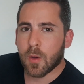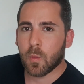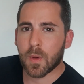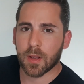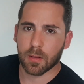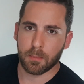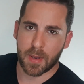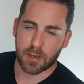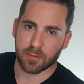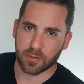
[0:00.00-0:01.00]
Well,
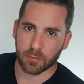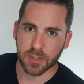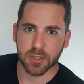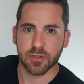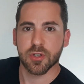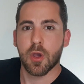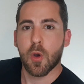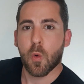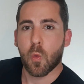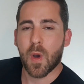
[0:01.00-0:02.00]
many of the reasons.
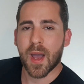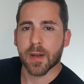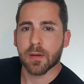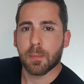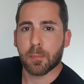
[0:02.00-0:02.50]
One,